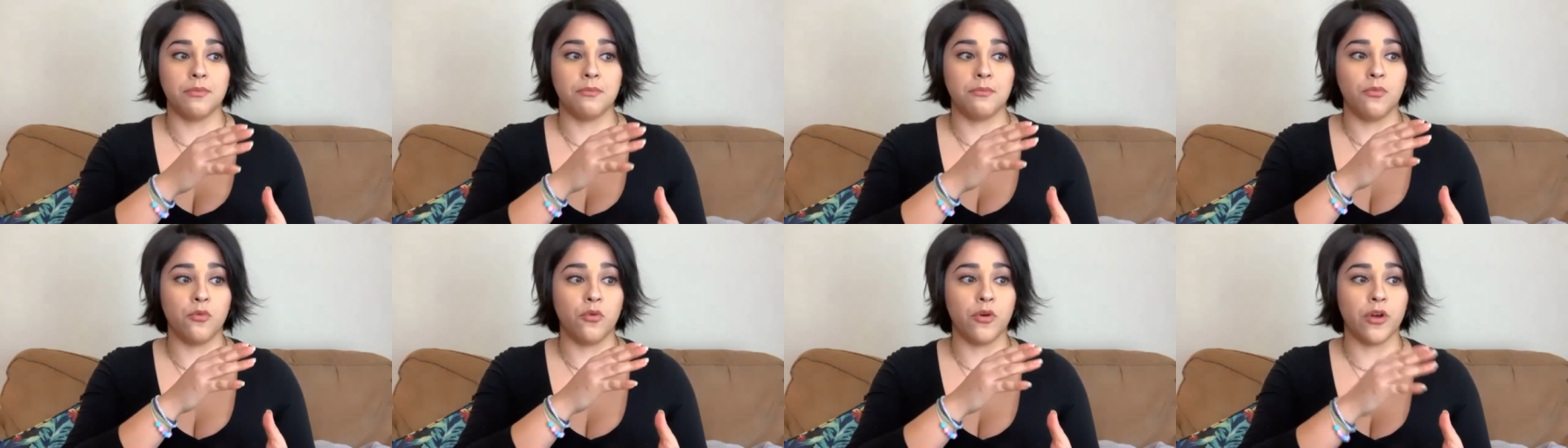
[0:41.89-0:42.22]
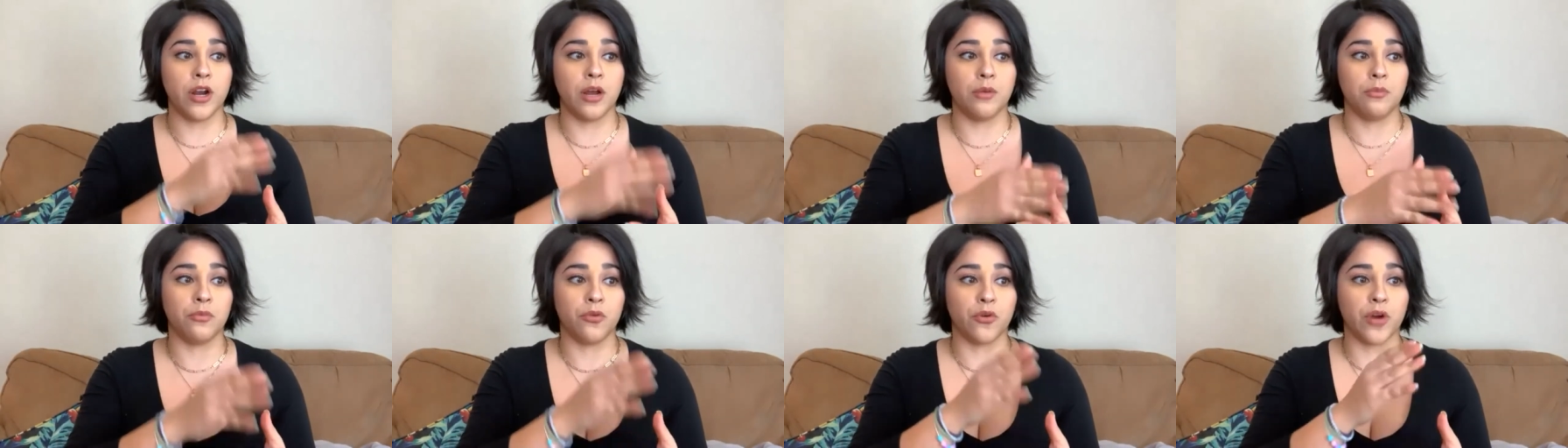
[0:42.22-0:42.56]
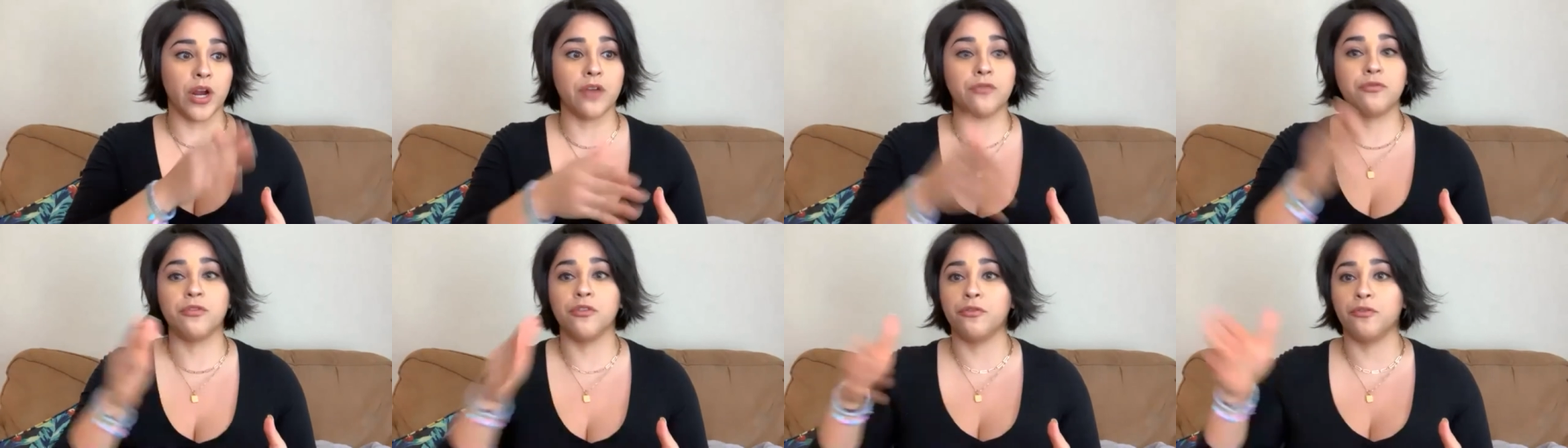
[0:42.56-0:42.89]
what I'm
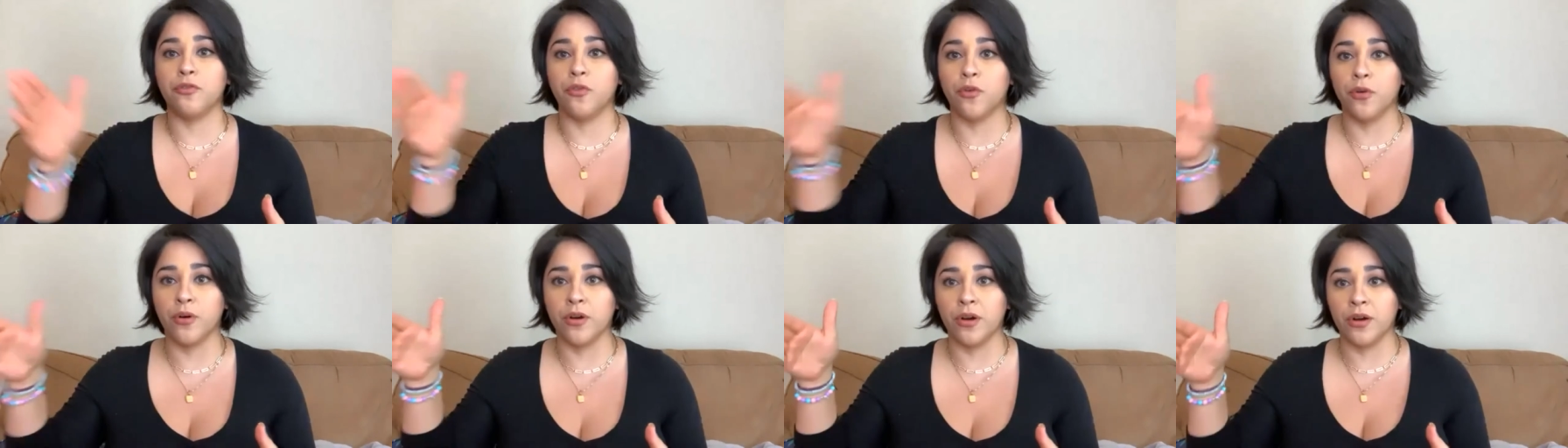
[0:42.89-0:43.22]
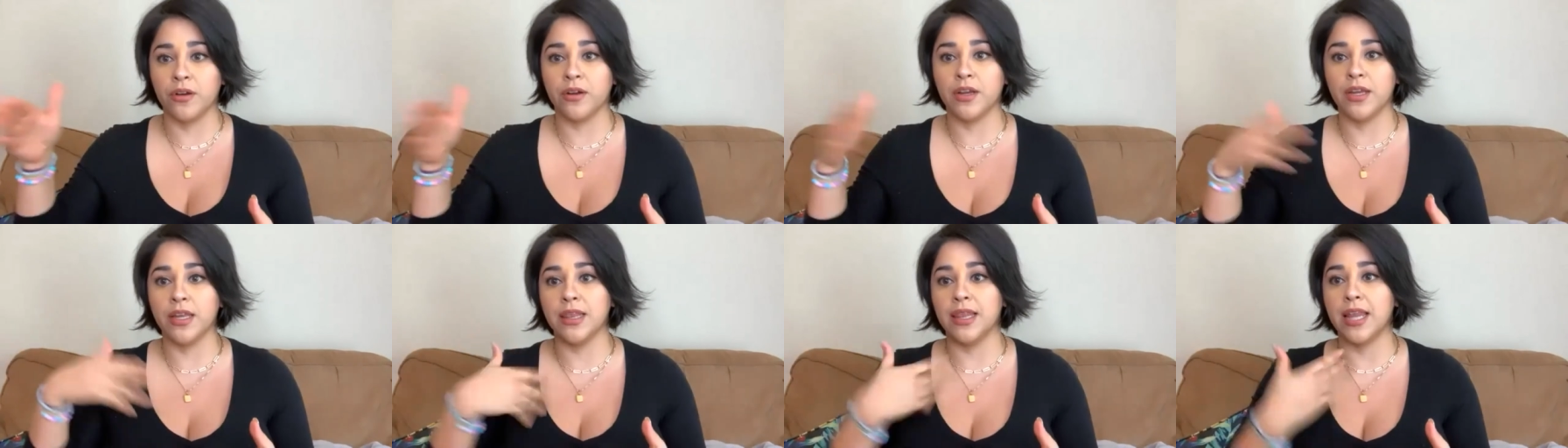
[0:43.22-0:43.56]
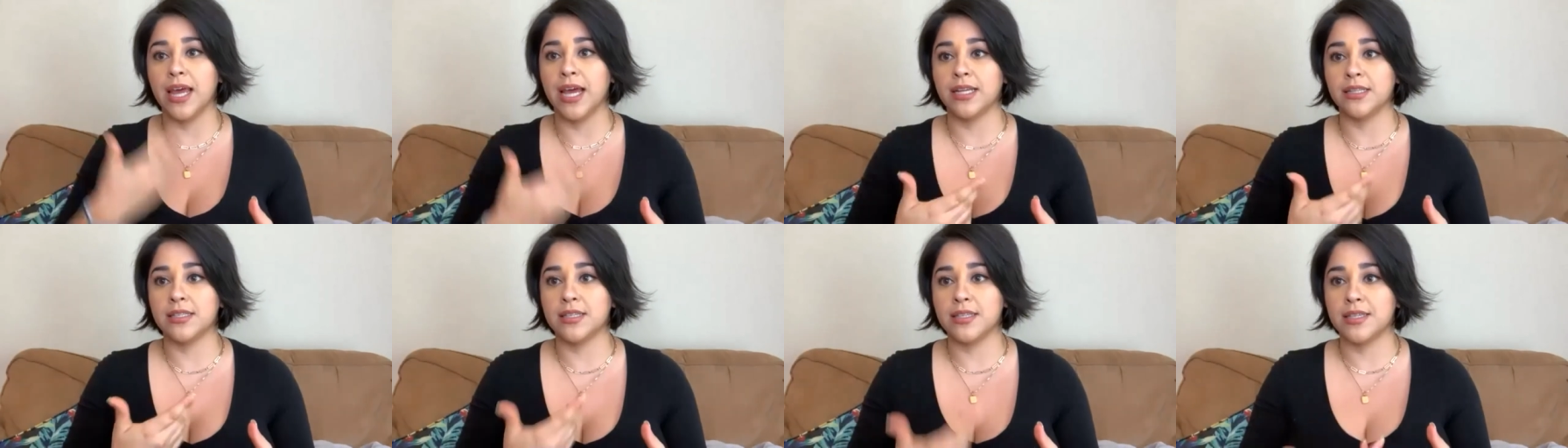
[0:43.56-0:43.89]
grateful for in
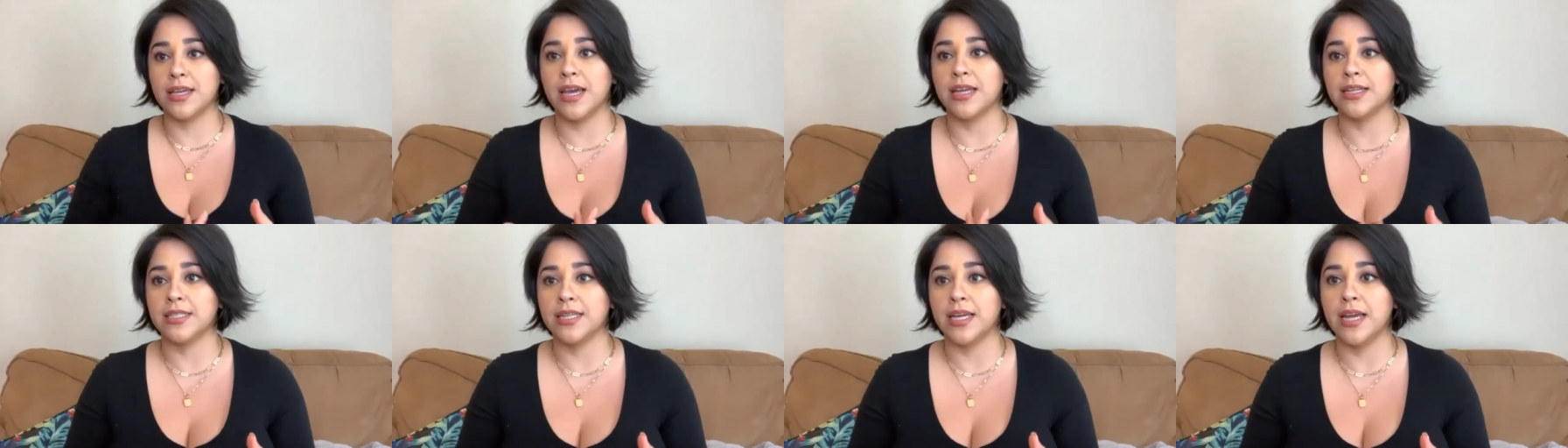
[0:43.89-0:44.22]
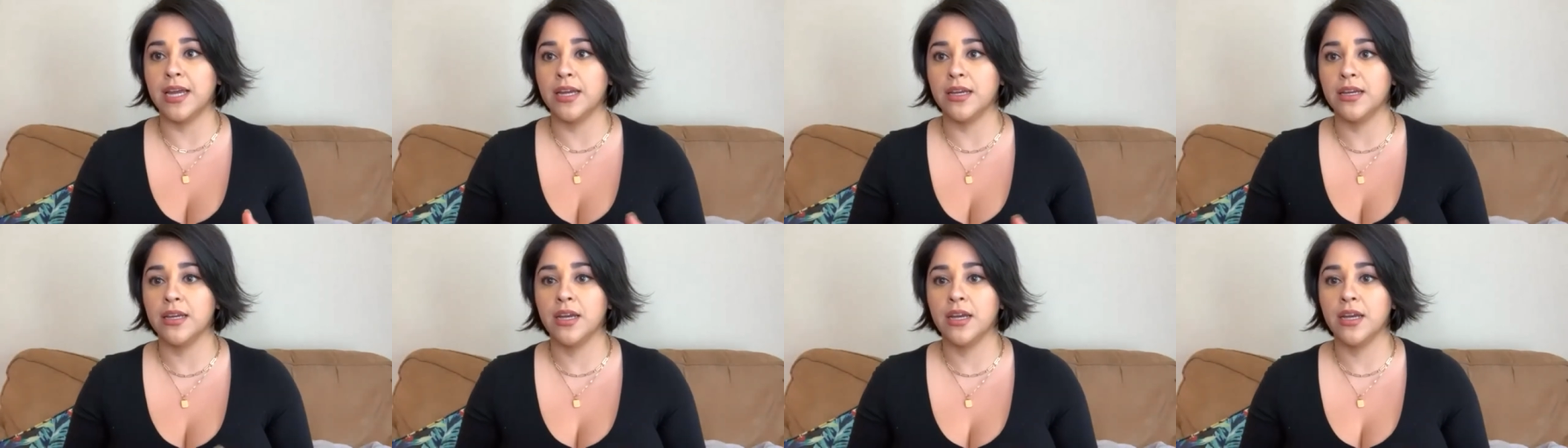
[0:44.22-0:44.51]
that set day,